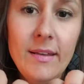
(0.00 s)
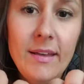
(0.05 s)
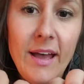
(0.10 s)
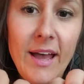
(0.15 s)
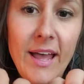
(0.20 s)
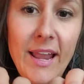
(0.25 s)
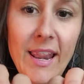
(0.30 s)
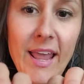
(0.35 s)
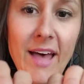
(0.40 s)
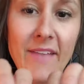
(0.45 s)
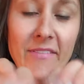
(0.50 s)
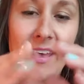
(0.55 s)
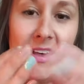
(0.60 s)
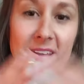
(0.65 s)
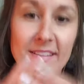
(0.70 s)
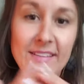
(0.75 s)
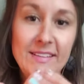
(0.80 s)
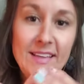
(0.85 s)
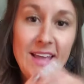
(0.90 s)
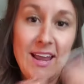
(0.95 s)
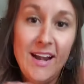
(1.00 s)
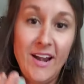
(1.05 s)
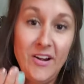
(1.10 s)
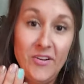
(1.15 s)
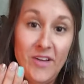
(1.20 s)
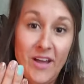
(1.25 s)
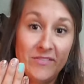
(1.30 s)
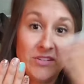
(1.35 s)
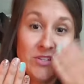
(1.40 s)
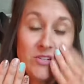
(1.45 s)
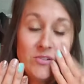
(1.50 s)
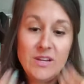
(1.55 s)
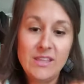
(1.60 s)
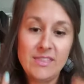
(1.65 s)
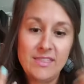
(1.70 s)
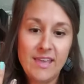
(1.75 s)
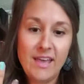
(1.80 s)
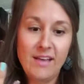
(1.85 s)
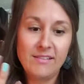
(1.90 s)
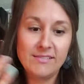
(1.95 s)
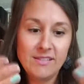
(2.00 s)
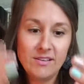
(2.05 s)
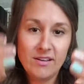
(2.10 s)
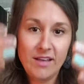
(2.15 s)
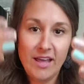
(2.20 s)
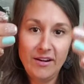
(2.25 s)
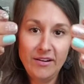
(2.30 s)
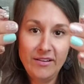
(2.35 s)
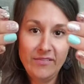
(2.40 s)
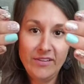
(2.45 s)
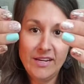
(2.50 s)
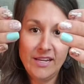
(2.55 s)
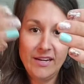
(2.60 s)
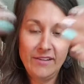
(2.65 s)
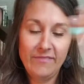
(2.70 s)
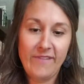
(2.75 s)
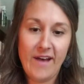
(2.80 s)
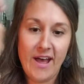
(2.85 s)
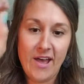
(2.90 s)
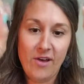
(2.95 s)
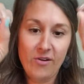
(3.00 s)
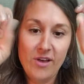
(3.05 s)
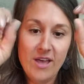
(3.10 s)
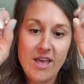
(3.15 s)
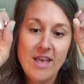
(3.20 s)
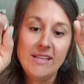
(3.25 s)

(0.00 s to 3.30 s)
I love it. And I don't have to do anything else. Look, I don't even need a file.